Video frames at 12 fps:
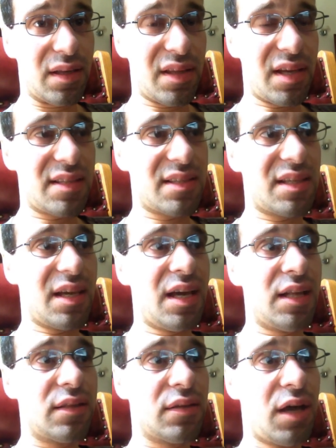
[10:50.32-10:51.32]
that
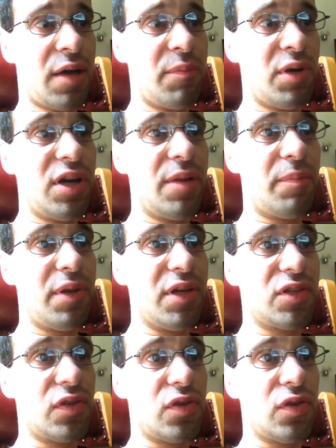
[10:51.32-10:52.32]
said, I'm really
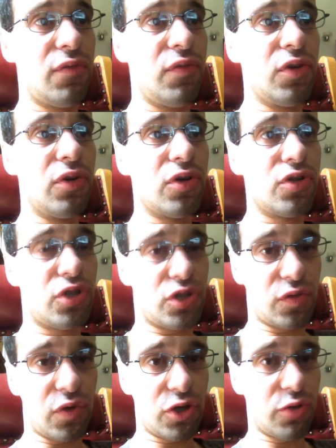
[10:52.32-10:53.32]
pleased with you viewers,
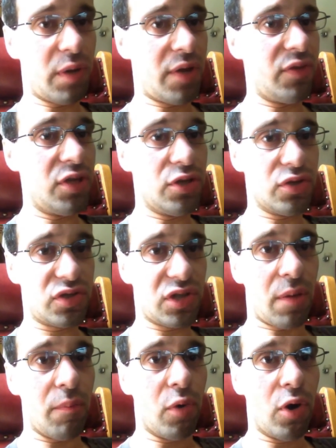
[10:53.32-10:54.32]
just watch my videos
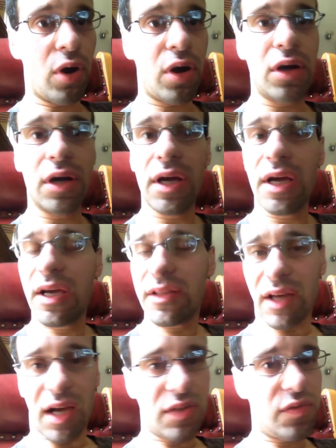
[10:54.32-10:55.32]
some more.
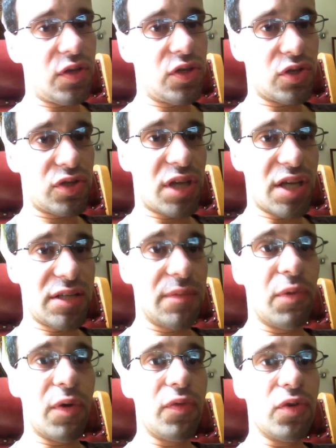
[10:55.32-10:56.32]
Todd's videos
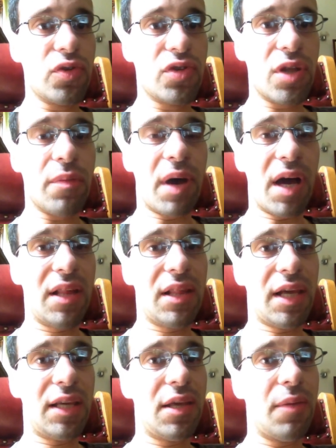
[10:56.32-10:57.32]
getting more views than mine,
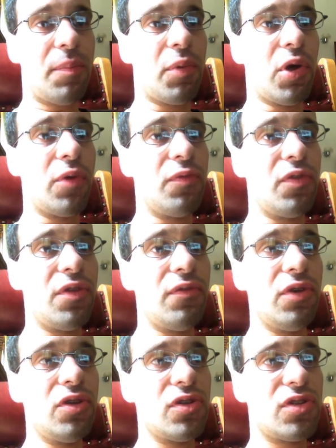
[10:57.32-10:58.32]
like he uploaded with the
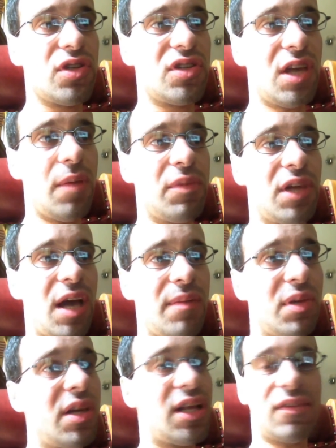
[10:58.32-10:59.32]
videos the same
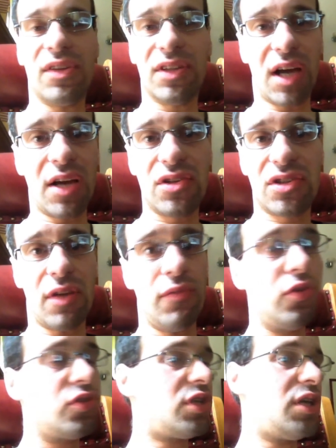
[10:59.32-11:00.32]
time, he got 100
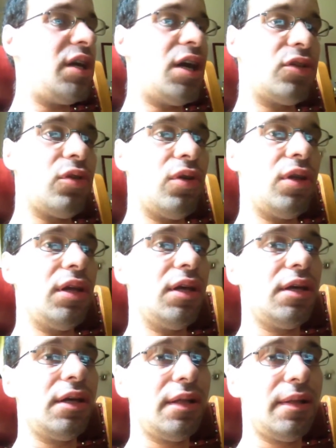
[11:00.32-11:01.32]
some views, I got only